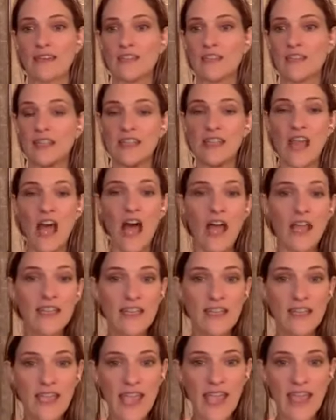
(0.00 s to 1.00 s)
to not
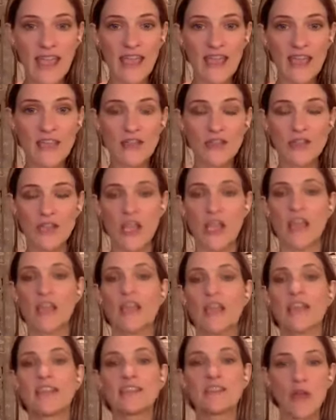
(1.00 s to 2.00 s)
engage.
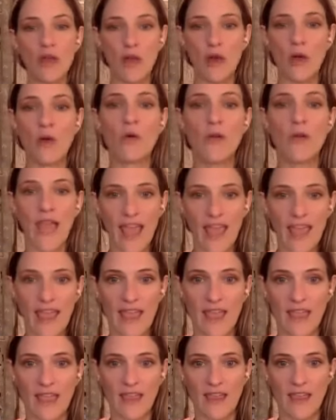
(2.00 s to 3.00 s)
It's
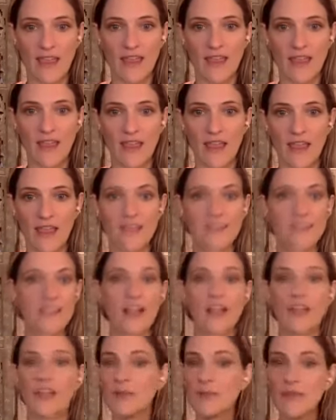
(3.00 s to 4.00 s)
okay. It's
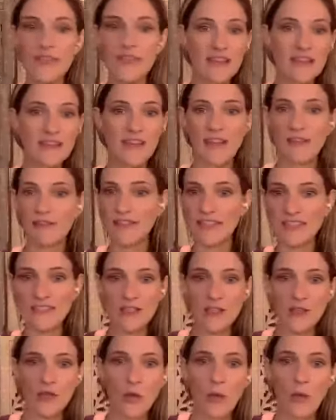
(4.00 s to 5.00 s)
not going to mean that everything's
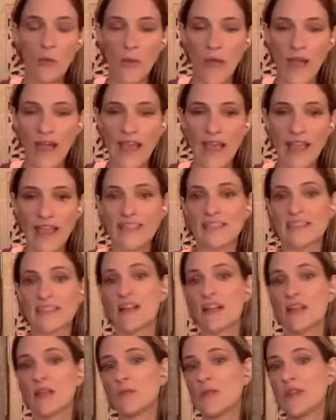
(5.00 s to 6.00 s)
going to go away. It's not
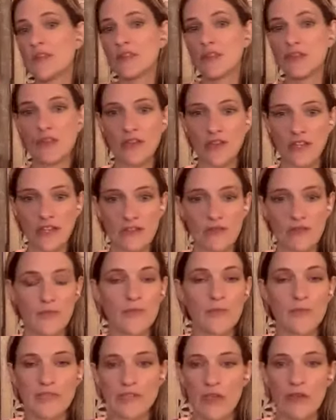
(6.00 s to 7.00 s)
going to mean that you're going to
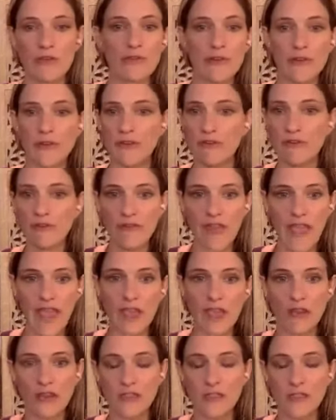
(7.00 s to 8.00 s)
suffer and
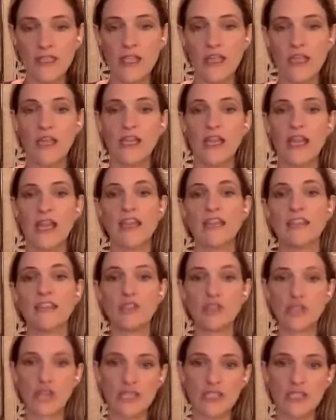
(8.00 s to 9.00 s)
fail. It
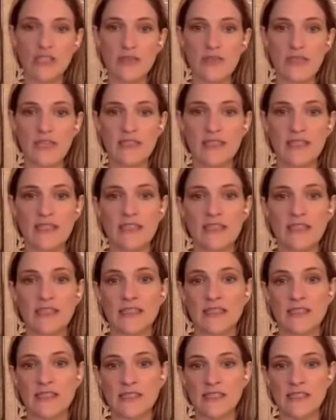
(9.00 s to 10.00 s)
just means that this
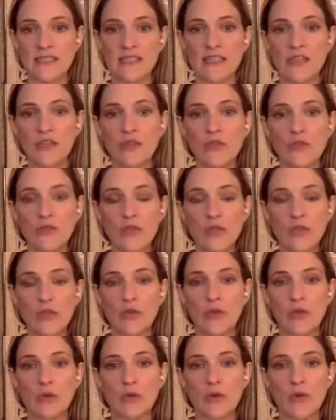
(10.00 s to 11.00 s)
is a signal for
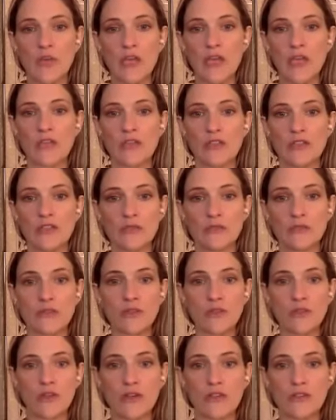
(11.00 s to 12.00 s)
you to
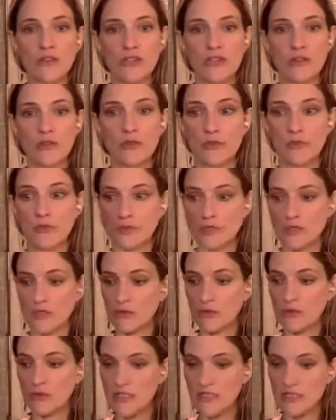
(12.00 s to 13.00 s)
start to
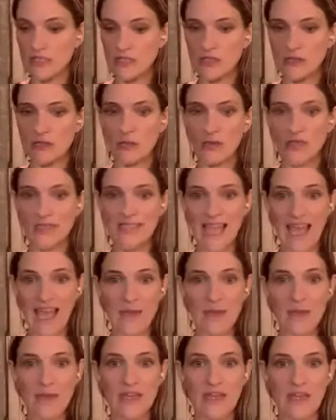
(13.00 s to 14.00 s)
tune into what's
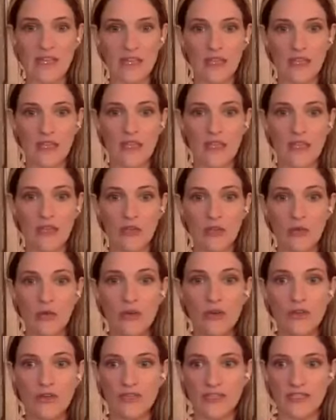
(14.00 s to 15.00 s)
happening in
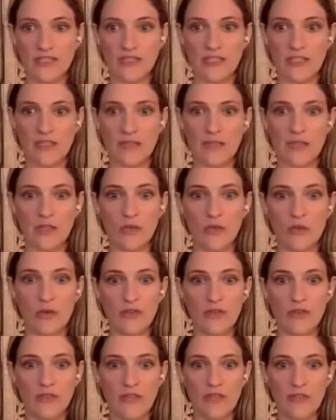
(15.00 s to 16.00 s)
your system, in your
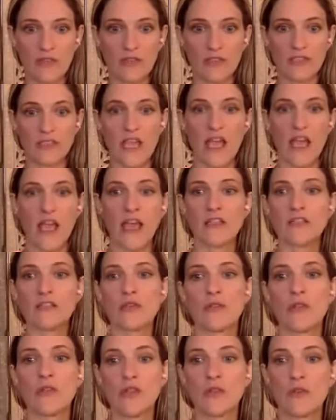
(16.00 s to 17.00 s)
field,
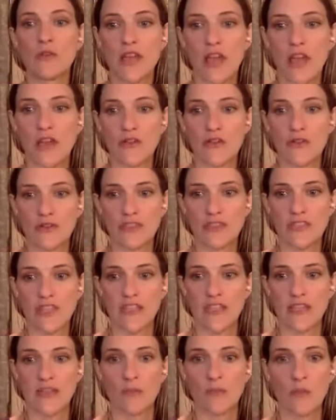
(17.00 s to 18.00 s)
so that you can
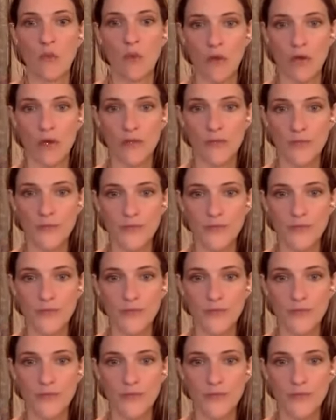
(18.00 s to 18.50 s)
understand it more.